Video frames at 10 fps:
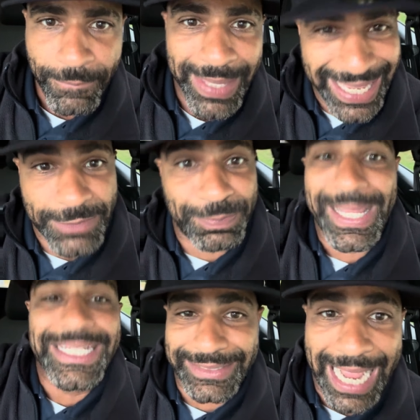his
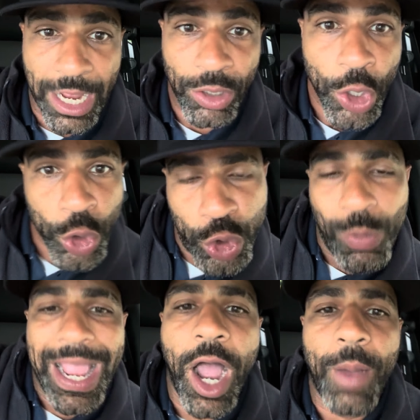play style, to
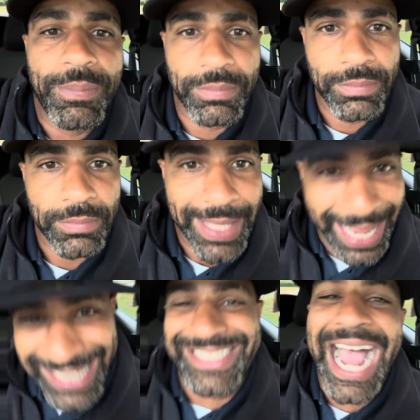help
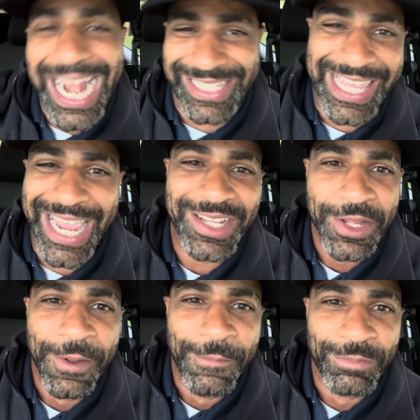his sidekick,
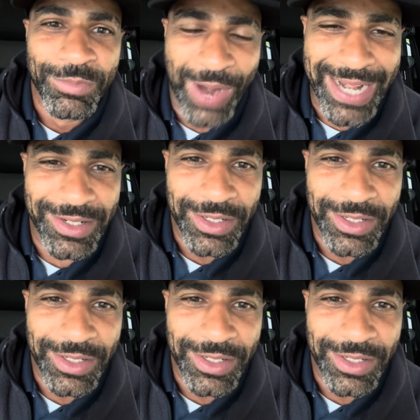right?